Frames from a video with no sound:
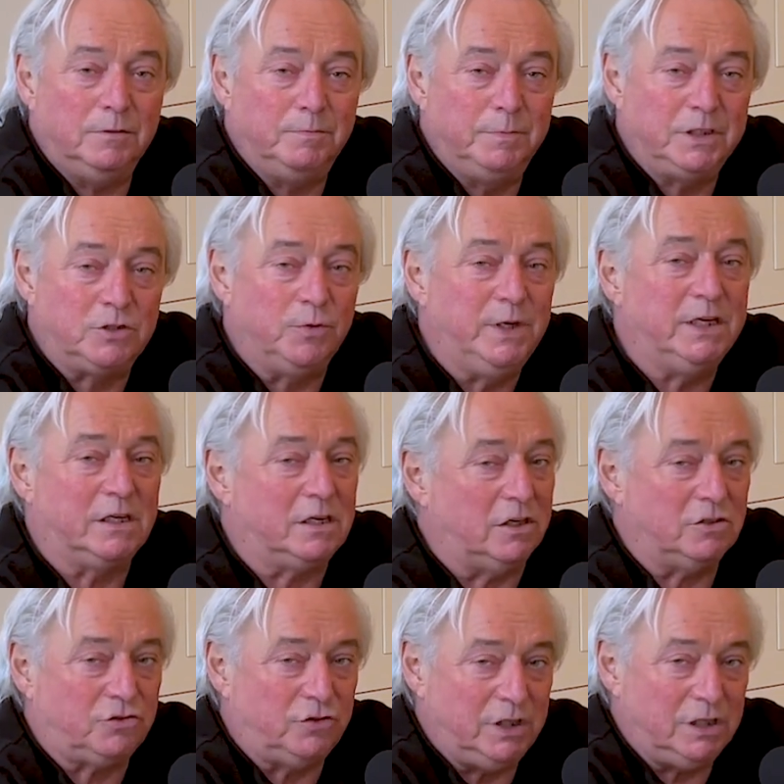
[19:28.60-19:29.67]
between the
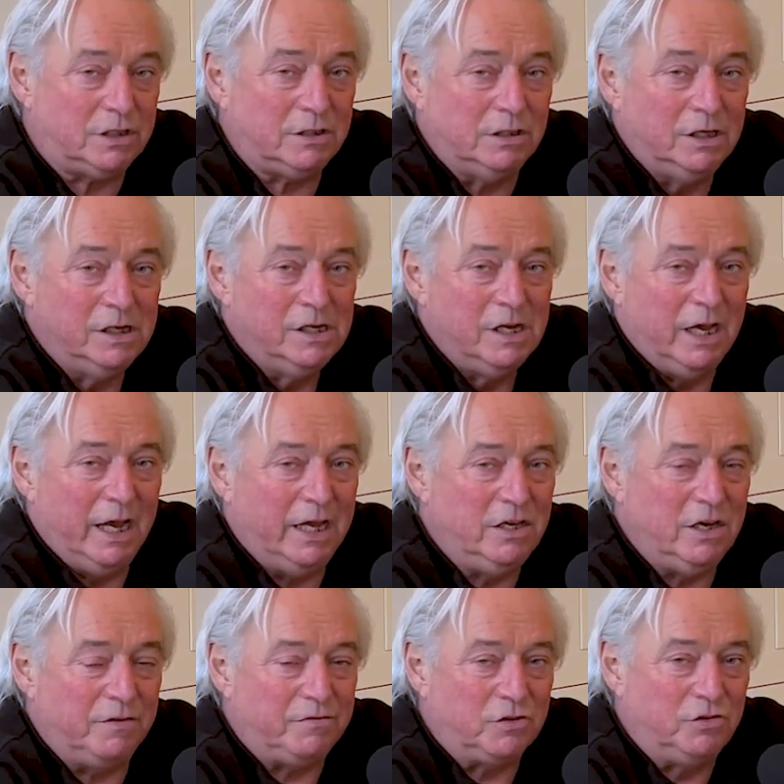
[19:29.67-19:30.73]
countries, and you
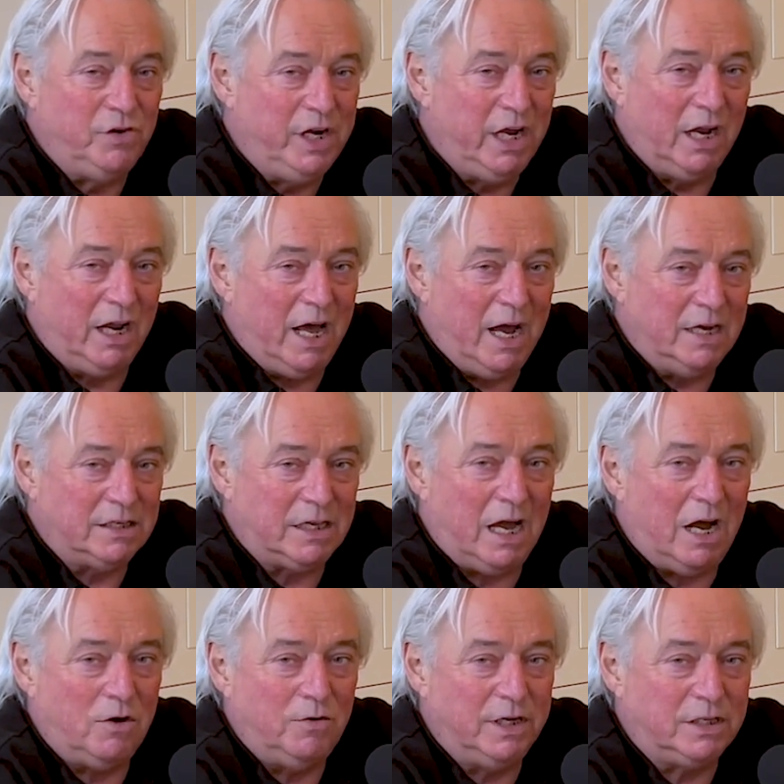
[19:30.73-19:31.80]
have to realize
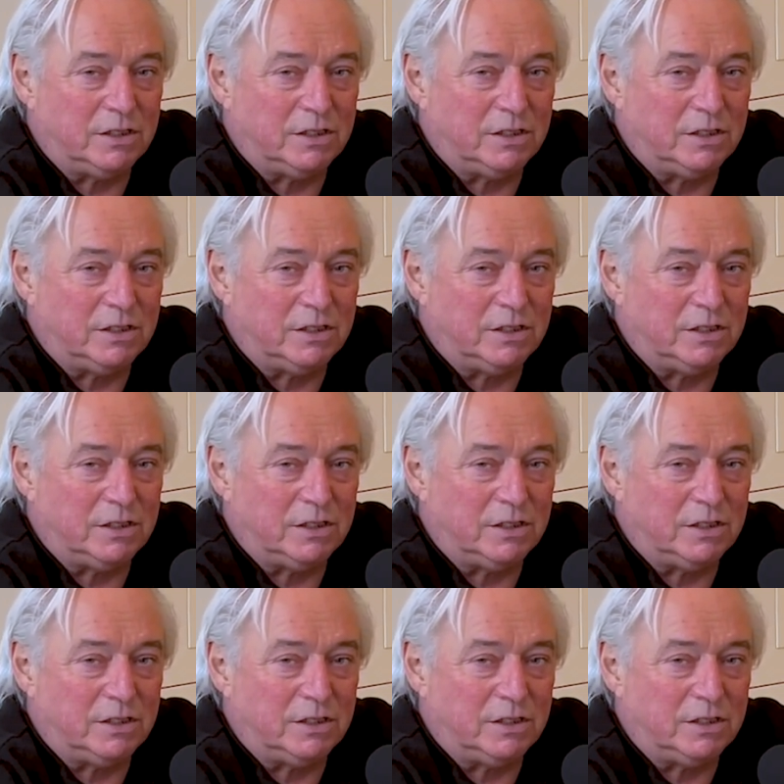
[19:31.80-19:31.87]
how